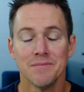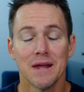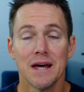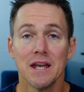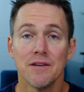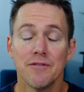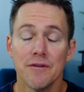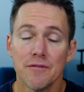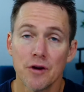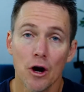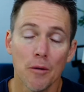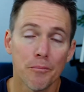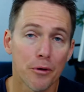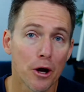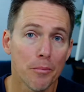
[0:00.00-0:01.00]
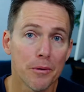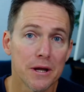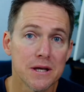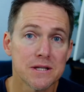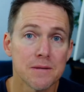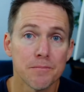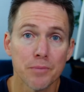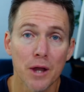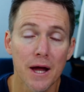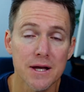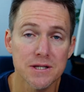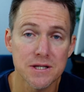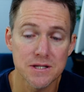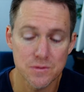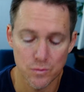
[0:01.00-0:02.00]
And if you've got properties in
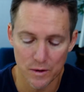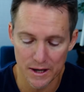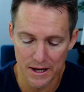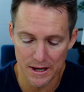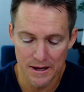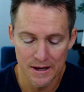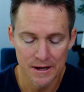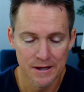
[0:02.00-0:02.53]
places where